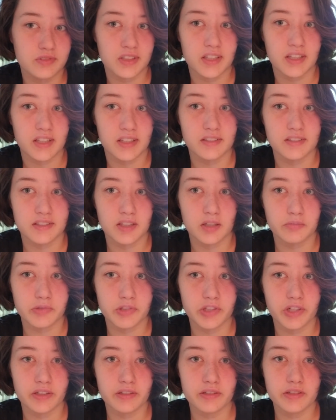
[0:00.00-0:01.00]
his
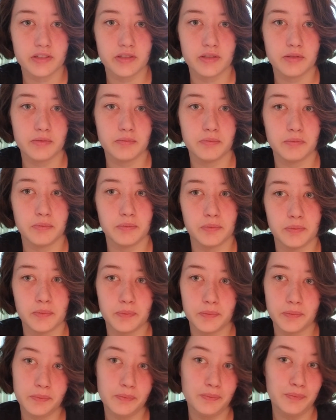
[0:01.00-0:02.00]
subjects
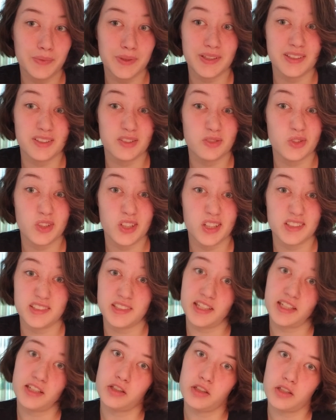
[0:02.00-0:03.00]
because we're not
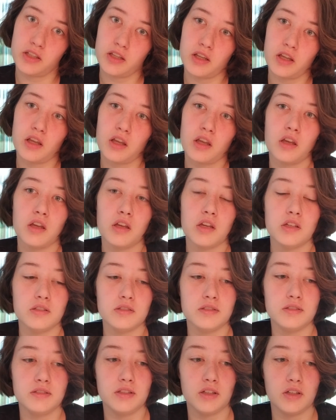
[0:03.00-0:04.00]
scared.
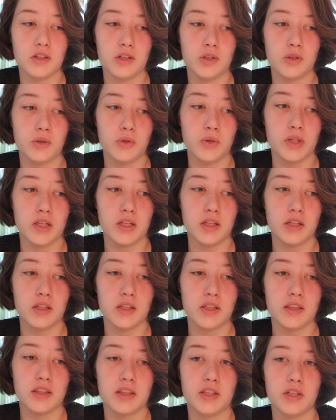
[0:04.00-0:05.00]
So
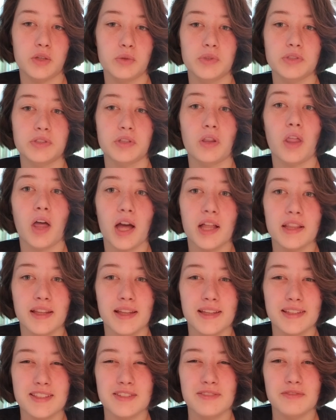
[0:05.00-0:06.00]
there was a lot
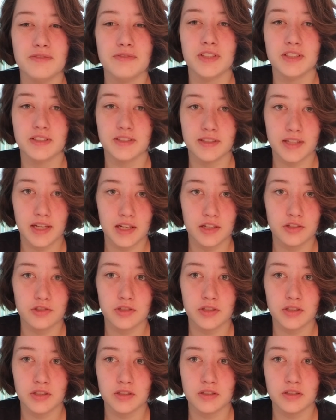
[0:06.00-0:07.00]
less
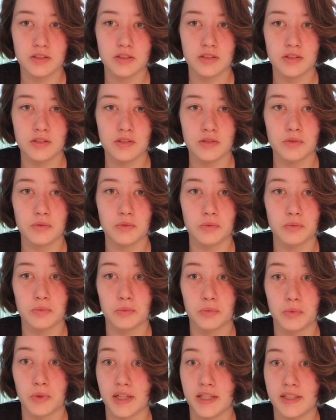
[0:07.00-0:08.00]
visitation
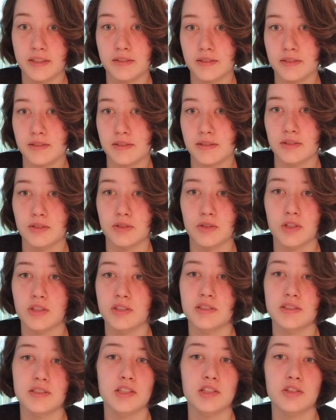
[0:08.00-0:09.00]
rights. You
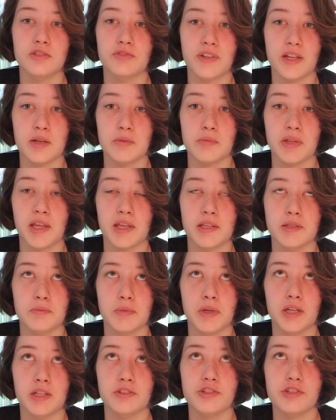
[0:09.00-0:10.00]
couldn't see your family as
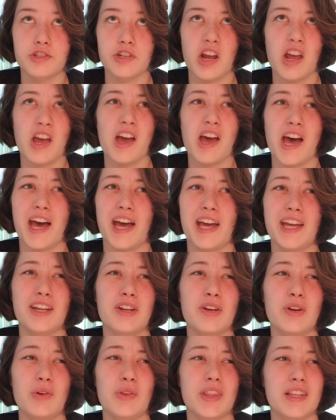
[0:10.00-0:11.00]
much. I
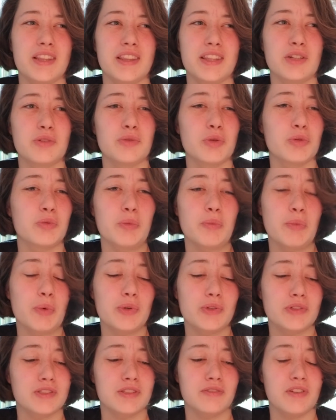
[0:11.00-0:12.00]
know that there were
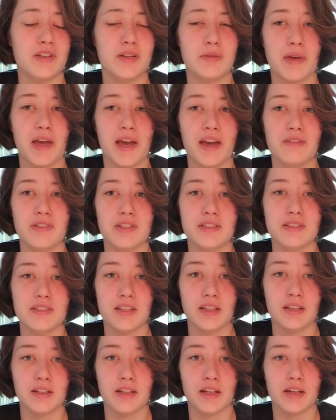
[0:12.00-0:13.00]
reports of him having
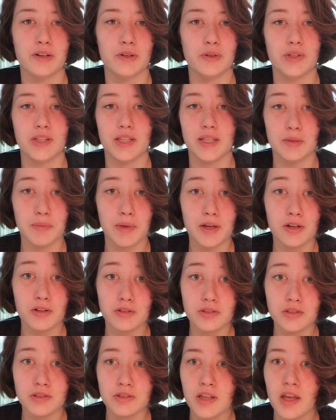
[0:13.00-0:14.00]
sent out
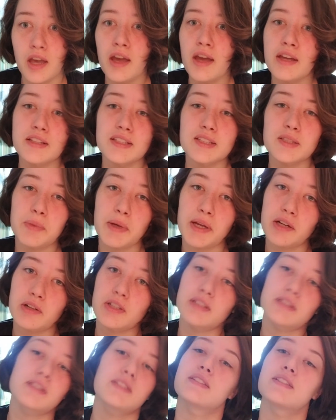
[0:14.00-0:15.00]
emails to
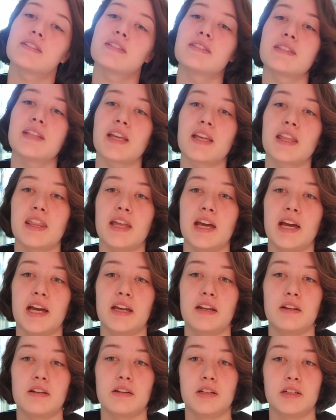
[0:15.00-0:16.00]
parents to say
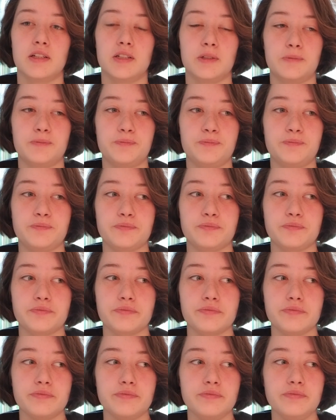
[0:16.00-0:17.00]
that,
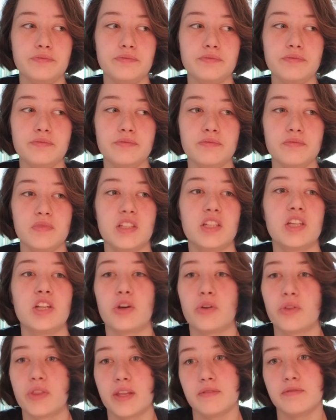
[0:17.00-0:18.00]
you
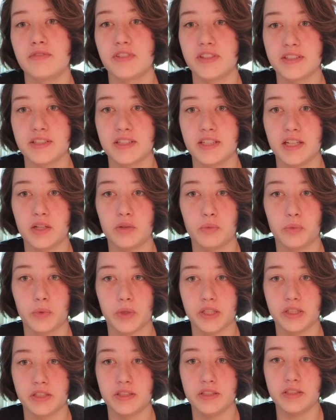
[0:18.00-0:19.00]
know, them visiting
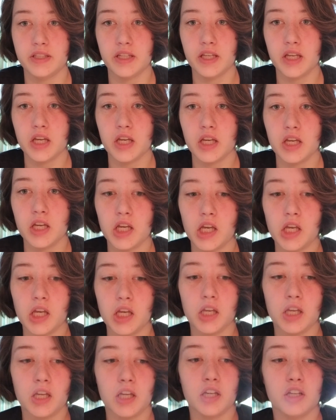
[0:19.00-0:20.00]
was
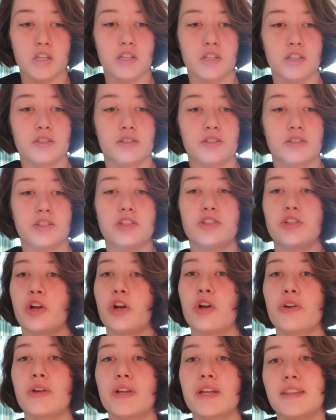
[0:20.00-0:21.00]

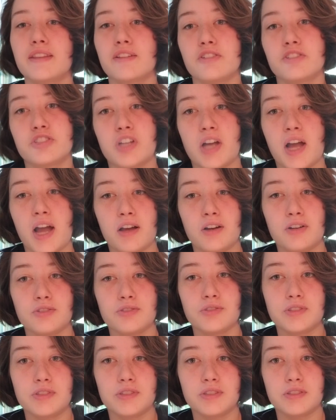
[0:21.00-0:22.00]
deterring their
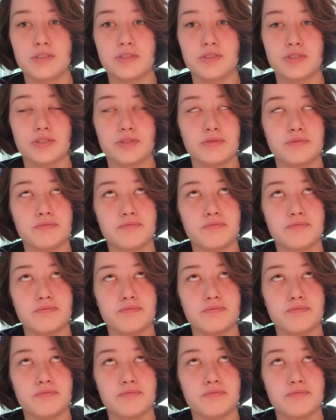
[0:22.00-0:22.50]
child's